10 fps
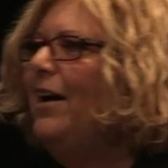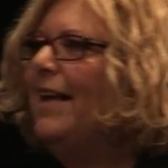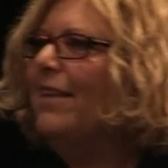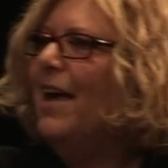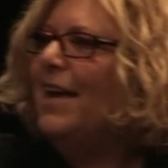All
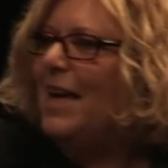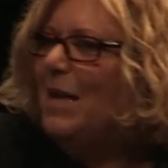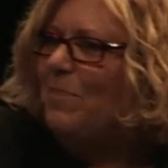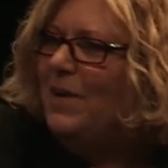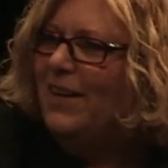right. Line
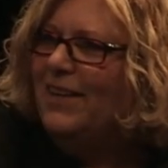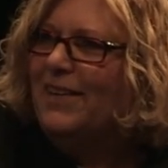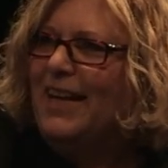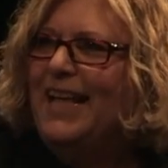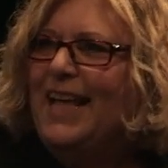up here.
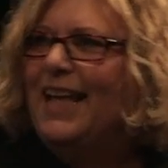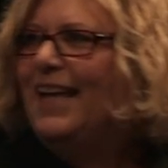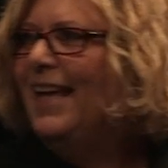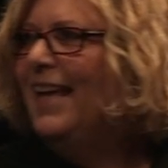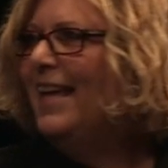
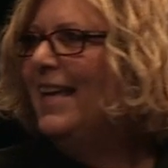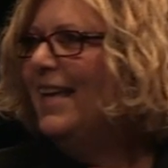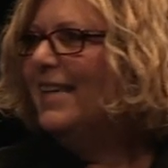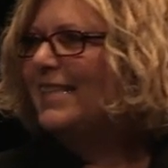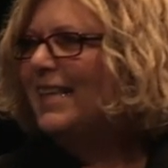
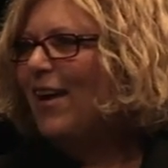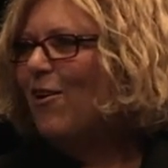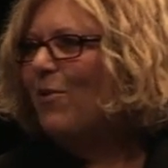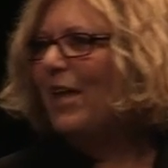So